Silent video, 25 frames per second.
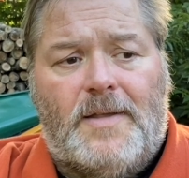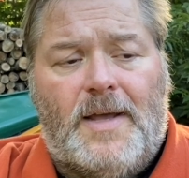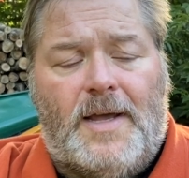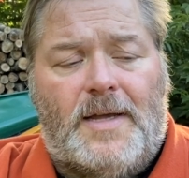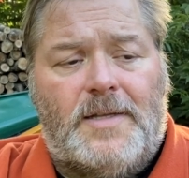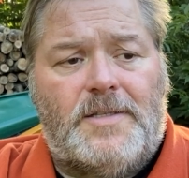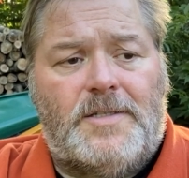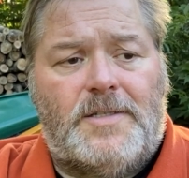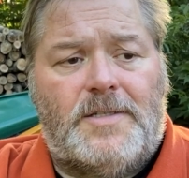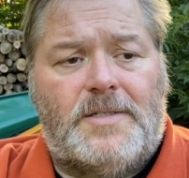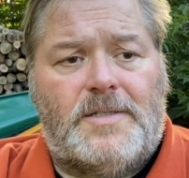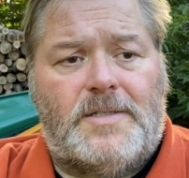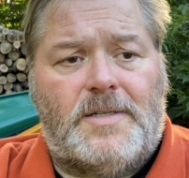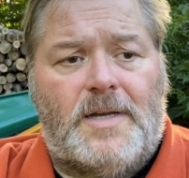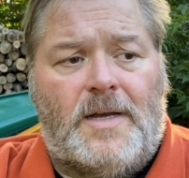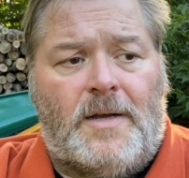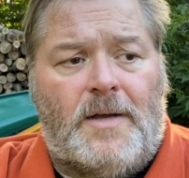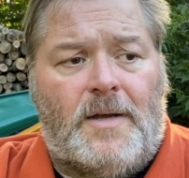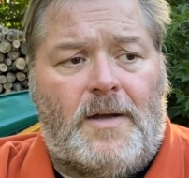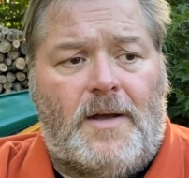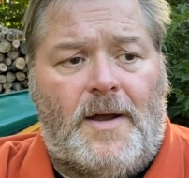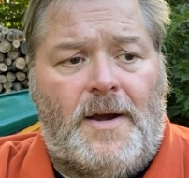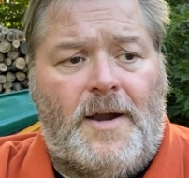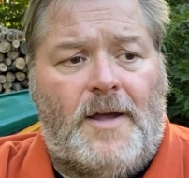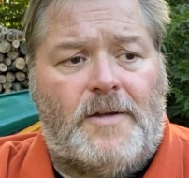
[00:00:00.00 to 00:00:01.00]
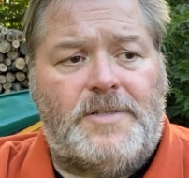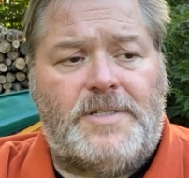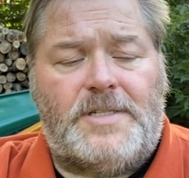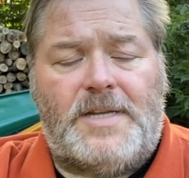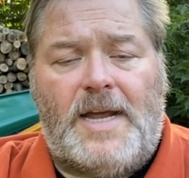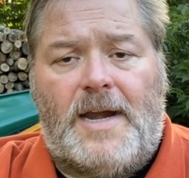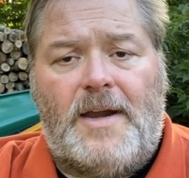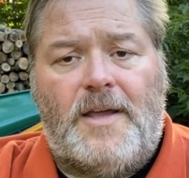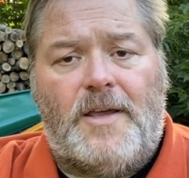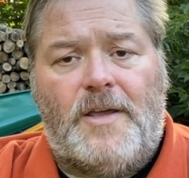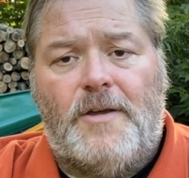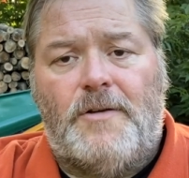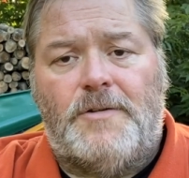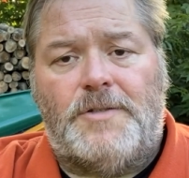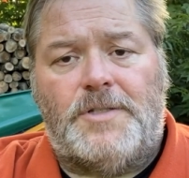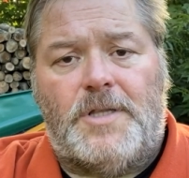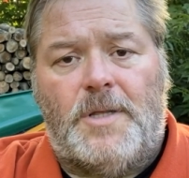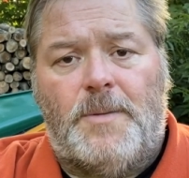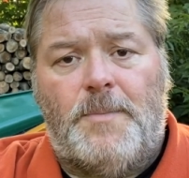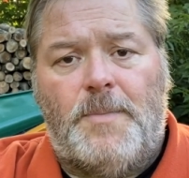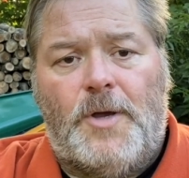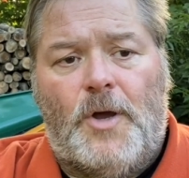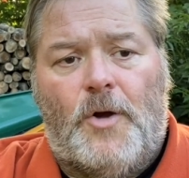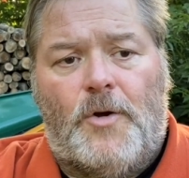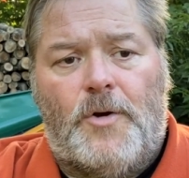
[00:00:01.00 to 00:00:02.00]
That's an outstanding use of the
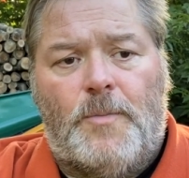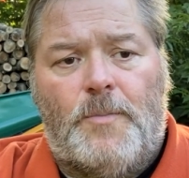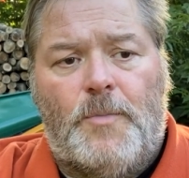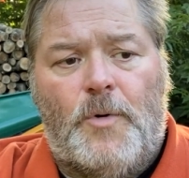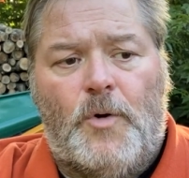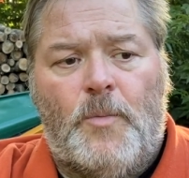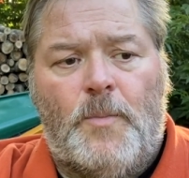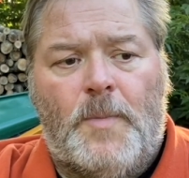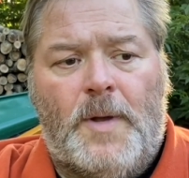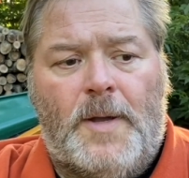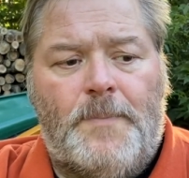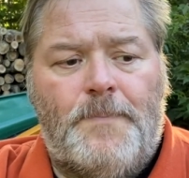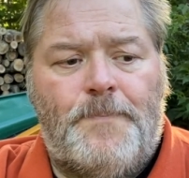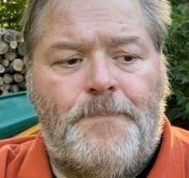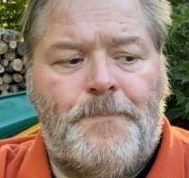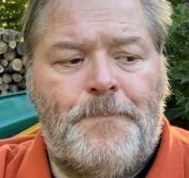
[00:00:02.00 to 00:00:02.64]
Miyota movement.